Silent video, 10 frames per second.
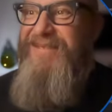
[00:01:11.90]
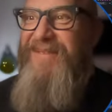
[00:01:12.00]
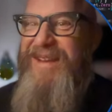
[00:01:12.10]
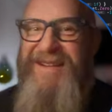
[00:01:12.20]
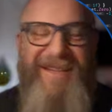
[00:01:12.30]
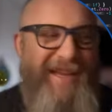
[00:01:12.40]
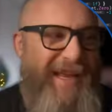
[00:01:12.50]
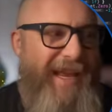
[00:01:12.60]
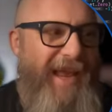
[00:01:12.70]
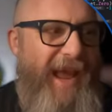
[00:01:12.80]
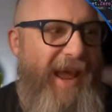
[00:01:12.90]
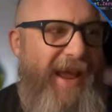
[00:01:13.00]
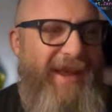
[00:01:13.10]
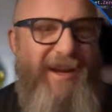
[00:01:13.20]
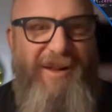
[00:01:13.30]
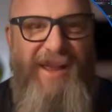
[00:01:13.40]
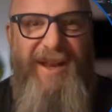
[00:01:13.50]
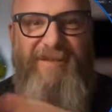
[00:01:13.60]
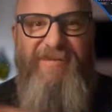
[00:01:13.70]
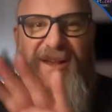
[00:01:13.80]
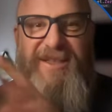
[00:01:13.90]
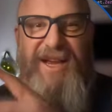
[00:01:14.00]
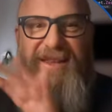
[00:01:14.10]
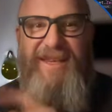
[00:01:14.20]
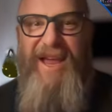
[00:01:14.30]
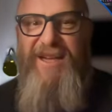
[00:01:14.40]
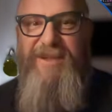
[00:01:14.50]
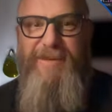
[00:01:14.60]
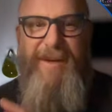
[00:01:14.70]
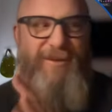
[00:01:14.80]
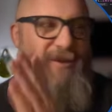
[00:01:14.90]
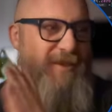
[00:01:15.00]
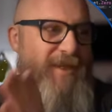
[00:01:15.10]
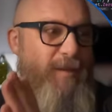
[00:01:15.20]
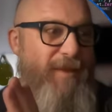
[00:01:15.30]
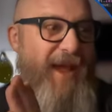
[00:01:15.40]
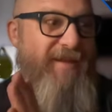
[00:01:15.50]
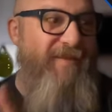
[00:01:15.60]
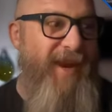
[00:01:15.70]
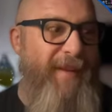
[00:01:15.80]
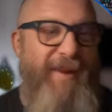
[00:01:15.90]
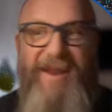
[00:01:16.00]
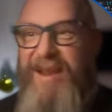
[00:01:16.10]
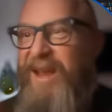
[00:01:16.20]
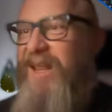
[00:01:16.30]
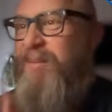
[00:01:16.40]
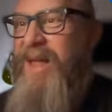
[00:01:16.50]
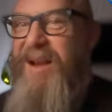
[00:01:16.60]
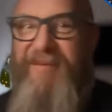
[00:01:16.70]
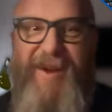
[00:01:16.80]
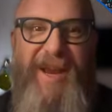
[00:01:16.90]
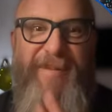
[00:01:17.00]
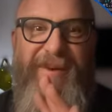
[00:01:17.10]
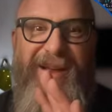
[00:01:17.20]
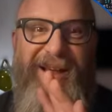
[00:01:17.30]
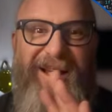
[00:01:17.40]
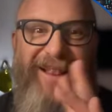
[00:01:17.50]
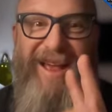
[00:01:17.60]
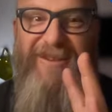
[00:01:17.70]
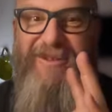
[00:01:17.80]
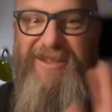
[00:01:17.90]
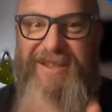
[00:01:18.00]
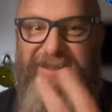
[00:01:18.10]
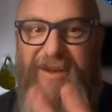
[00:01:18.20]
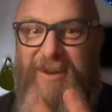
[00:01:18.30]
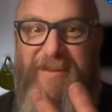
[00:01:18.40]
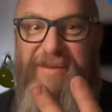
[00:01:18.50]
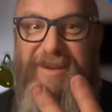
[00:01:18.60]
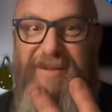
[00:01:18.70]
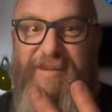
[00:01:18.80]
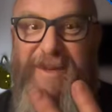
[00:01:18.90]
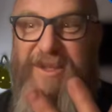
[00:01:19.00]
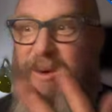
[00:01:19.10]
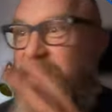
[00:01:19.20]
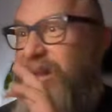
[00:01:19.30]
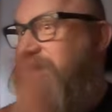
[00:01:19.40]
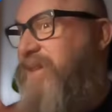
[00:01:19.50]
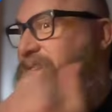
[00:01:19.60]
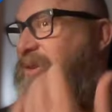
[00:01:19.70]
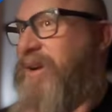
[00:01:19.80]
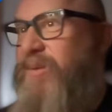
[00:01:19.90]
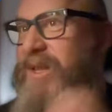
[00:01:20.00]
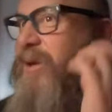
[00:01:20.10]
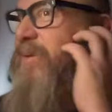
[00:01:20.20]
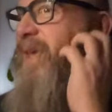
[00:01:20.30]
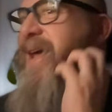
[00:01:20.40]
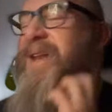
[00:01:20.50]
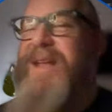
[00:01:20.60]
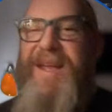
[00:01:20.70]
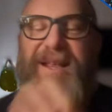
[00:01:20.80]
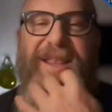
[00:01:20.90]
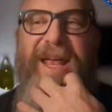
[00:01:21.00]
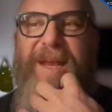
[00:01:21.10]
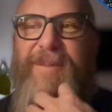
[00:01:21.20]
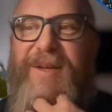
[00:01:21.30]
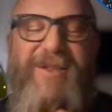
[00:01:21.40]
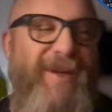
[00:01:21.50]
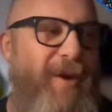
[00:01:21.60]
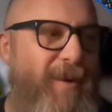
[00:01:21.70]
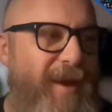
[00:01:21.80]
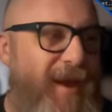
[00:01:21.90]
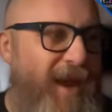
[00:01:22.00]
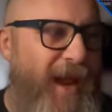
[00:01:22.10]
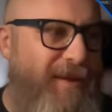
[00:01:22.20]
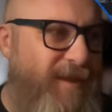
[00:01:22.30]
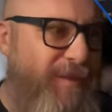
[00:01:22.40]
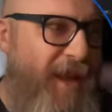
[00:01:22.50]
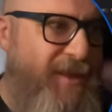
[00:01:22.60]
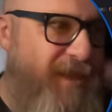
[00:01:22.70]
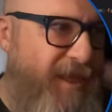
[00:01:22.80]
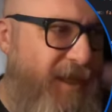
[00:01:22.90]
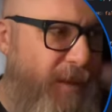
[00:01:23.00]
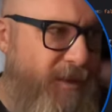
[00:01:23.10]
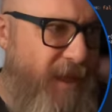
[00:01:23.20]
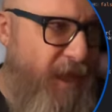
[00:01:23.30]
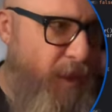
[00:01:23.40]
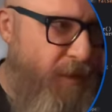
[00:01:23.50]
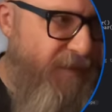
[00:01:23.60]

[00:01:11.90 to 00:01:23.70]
fit. It'll like flush out the cache sometimes, so you see a black frame, and the black frame allows is it means Coil is like trying to reload that image. So I have some logic in there, which I'll go